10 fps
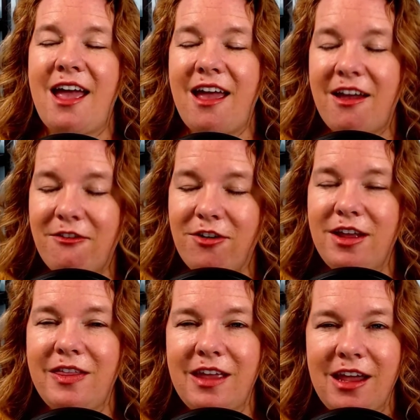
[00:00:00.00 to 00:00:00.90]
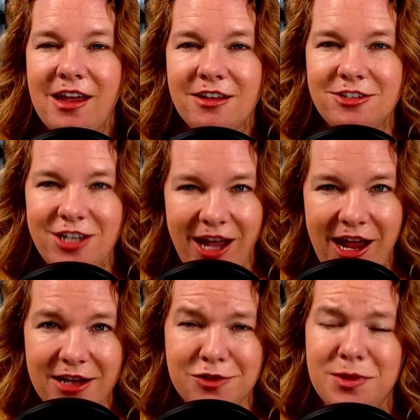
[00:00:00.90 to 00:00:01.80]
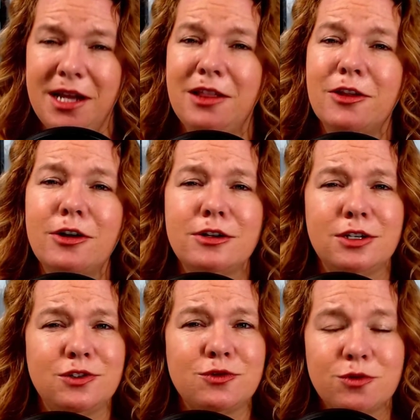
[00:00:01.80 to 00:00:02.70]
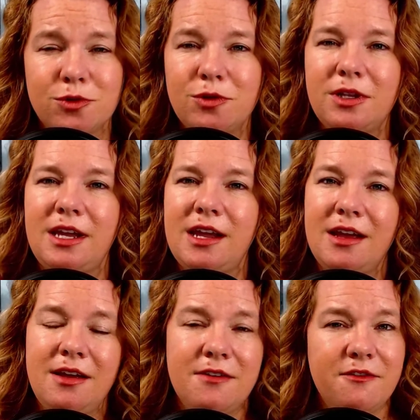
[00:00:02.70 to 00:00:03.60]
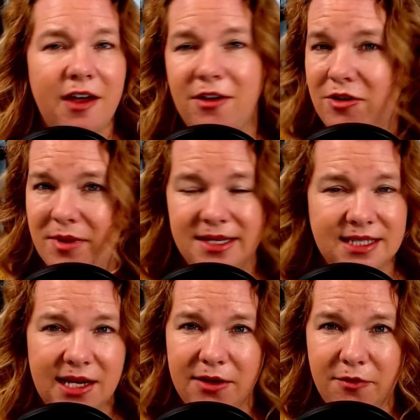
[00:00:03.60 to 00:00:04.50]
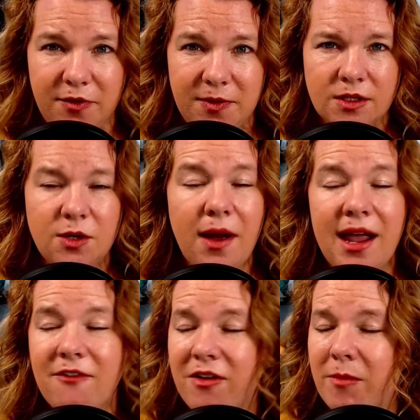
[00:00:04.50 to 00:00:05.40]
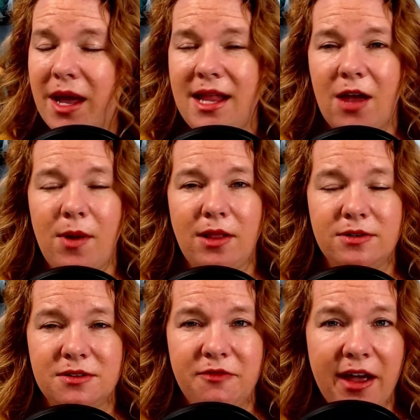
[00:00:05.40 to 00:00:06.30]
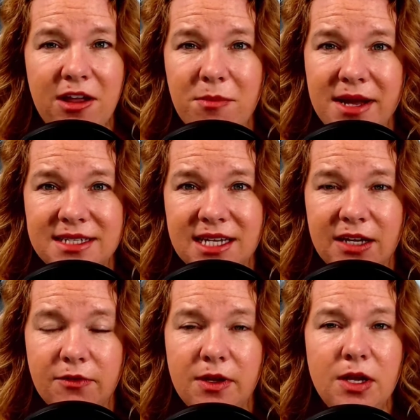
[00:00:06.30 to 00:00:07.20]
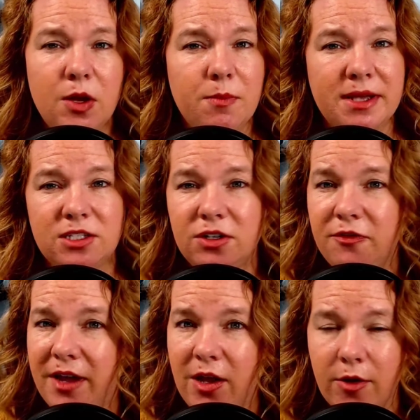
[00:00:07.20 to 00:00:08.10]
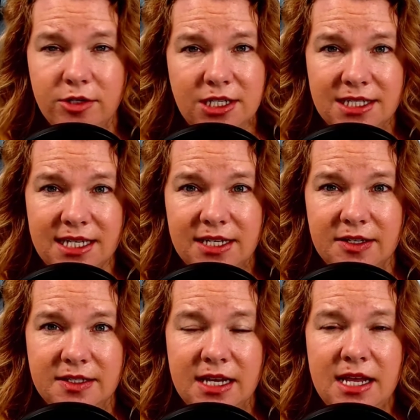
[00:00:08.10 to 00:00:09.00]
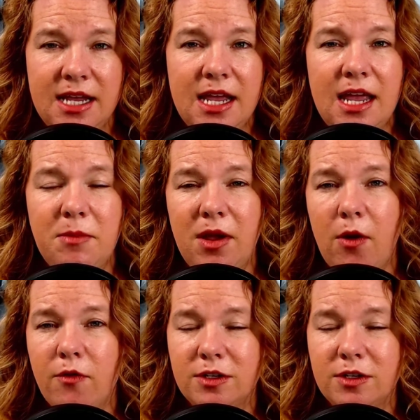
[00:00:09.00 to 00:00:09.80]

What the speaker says: everything changed when I learned to truly value myself. So I have combined how I learned to value myself, my certified coaching skills, and my over